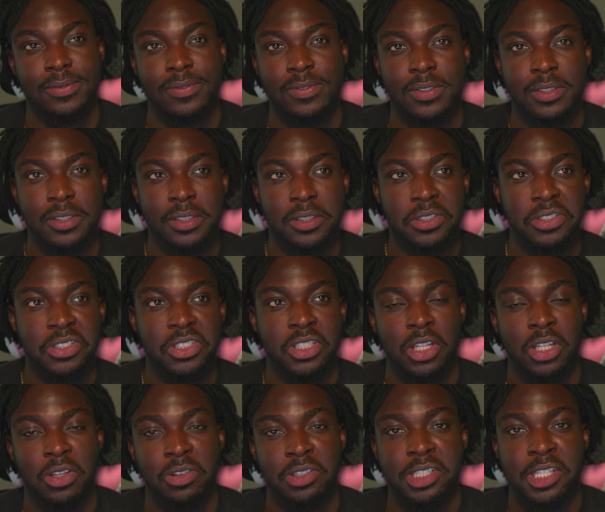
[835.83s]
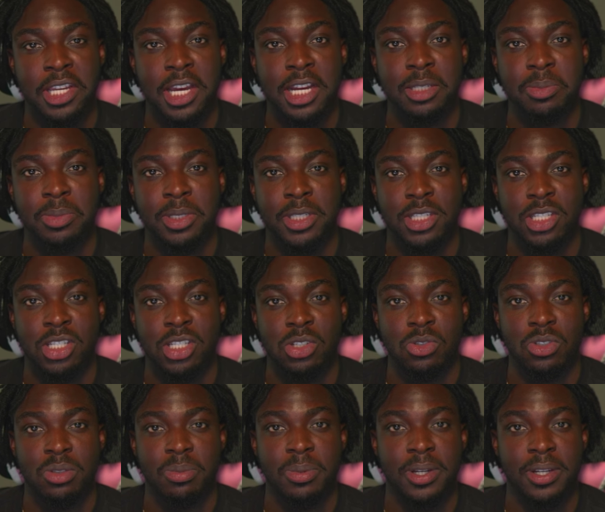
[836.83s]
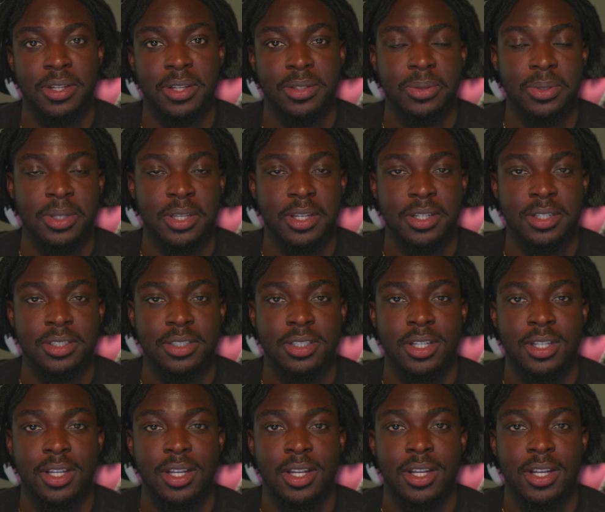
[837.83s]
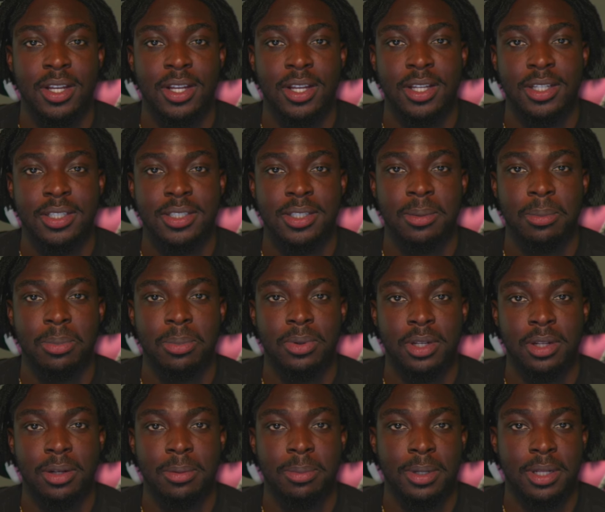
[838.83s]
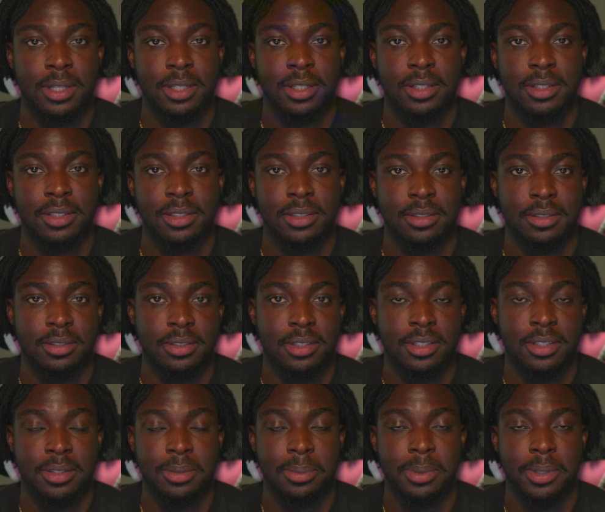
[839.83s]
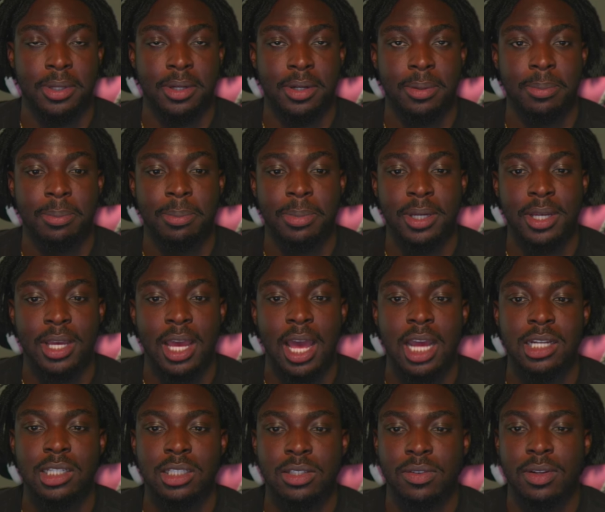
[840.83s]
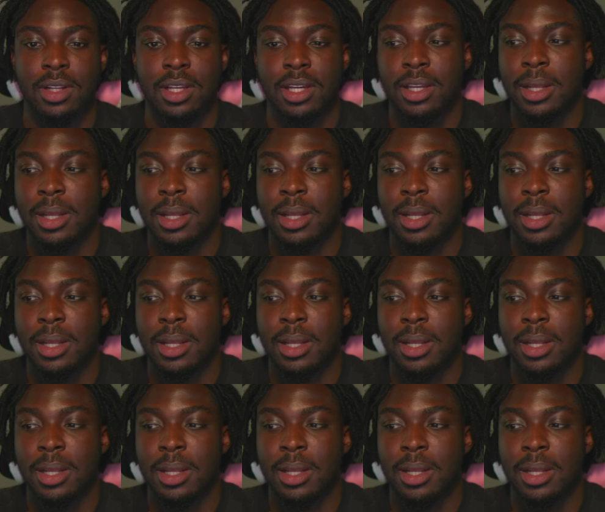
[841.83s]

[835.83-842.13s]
it's a little attachment issues, but who cares? At some point, they're probably gonna disappear. But I just feel like